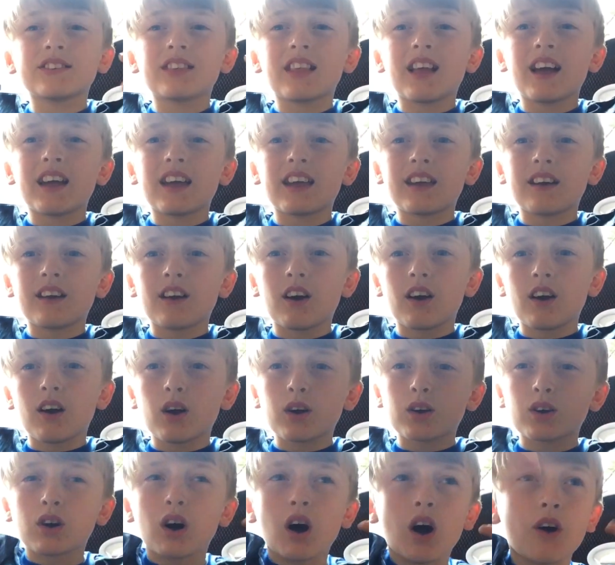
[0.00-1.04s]
is like
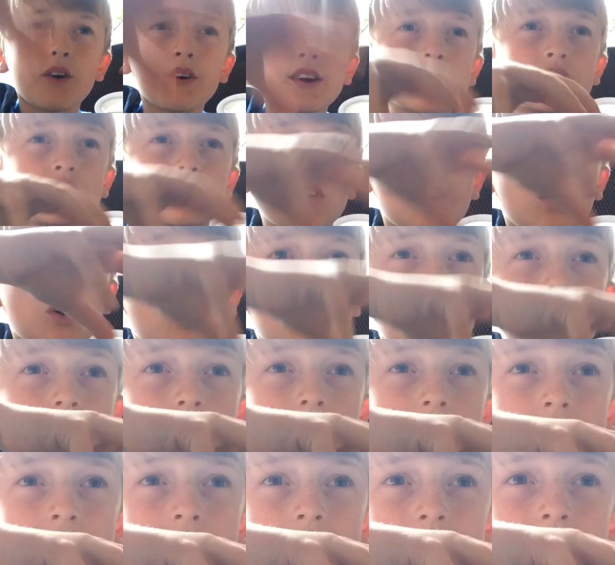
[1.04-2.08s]
a corridor,
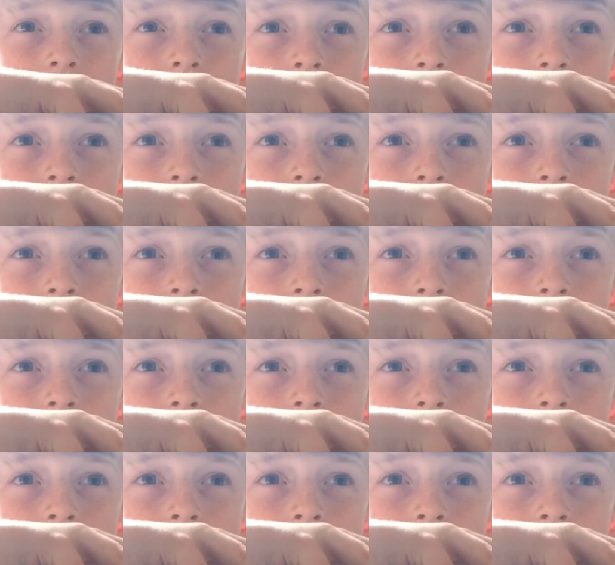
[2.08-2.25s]
like